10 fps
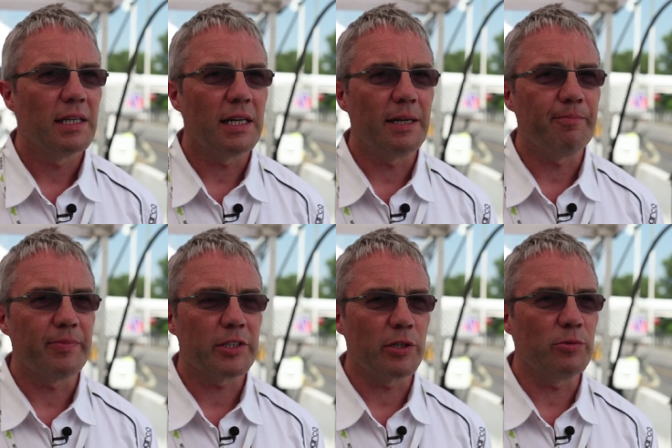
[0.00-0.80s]

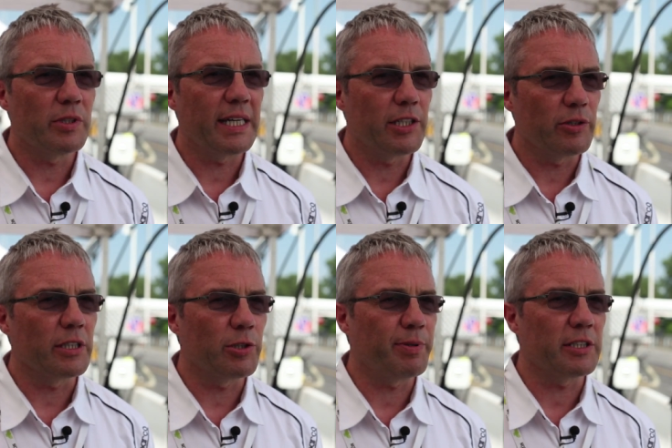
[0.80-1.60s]
Um, so they're doing
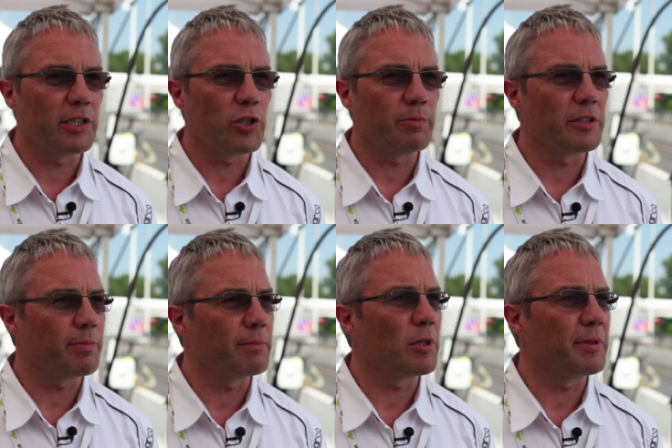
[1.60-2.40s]
the, part of the job that the
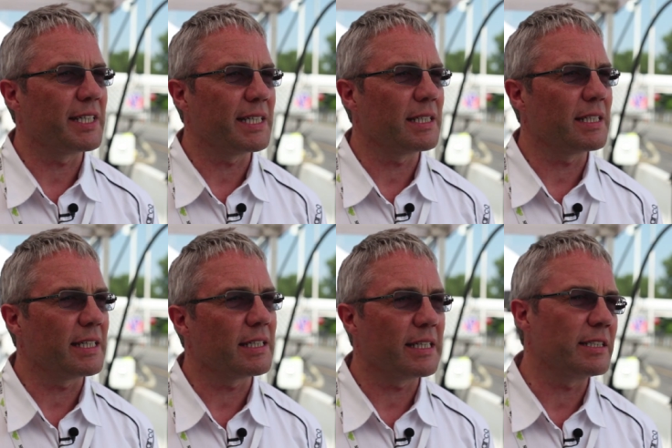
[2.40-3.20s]
bump rubber did in,
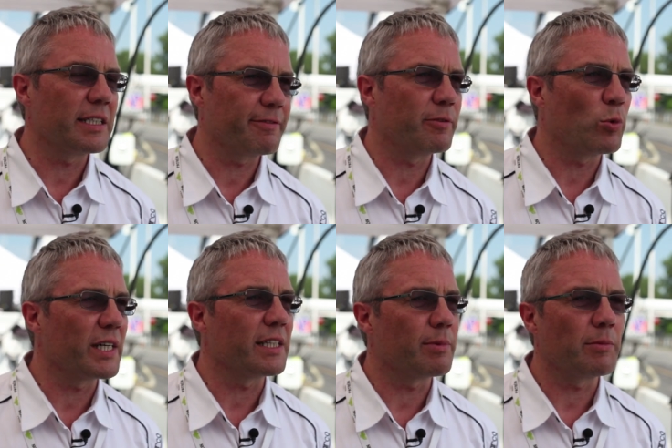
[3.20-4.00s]
in a, in, a, different
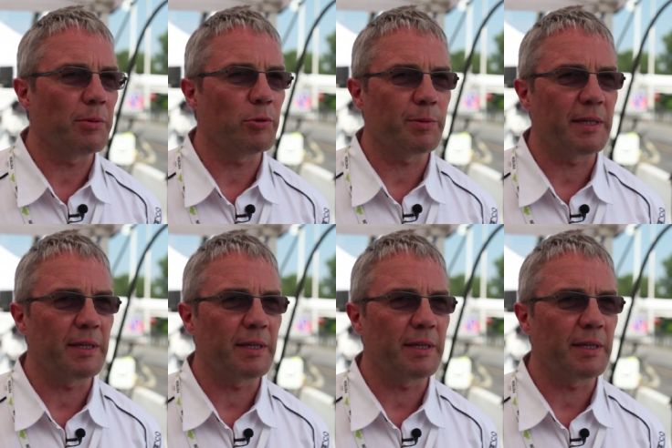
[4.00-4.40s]
way. The bump rubber was